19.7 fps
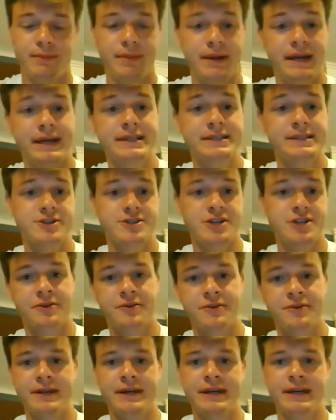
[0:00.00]
bigs are
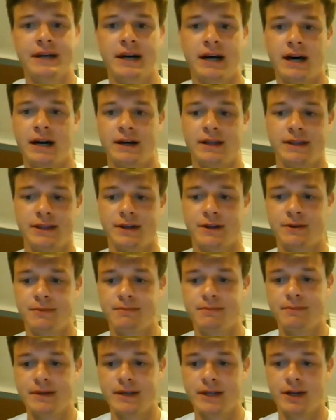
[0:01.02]
generally
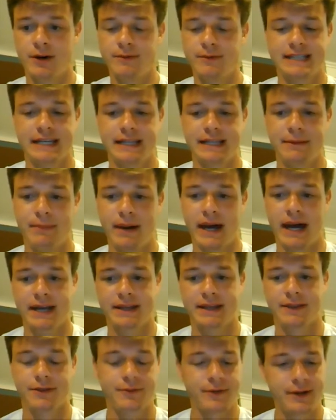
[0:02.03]
we send them back.
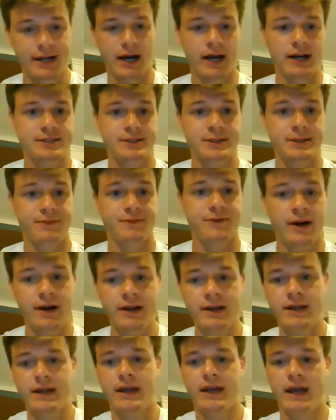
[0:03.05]
The three guards are up
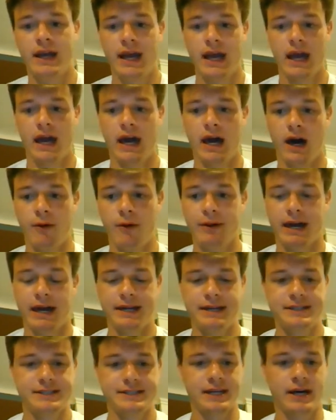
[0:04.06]
front. We
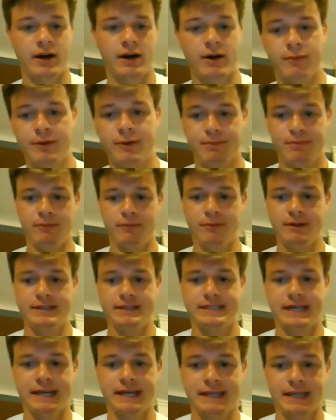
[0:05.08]
kind of just we
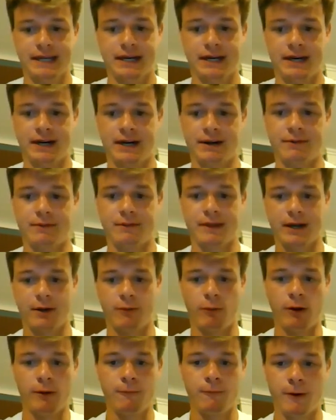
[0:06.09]
stay in like a
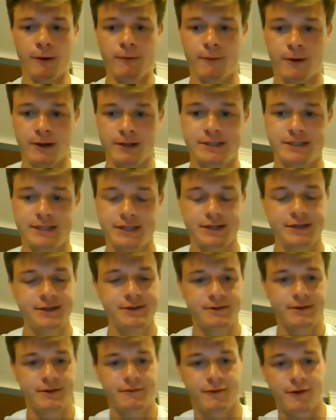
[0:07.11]

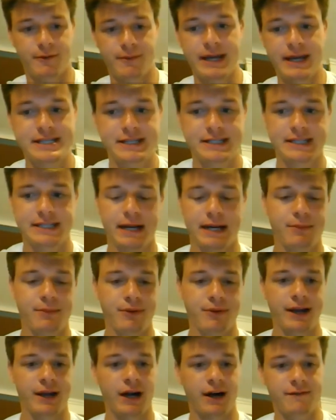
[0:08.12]
1-1-1-2 formation, just kind of
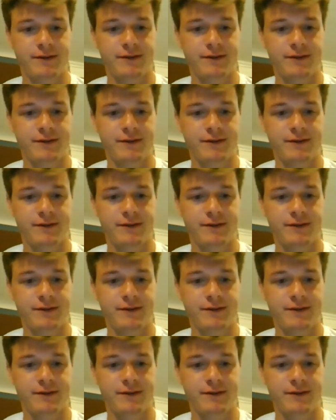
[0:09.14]
break off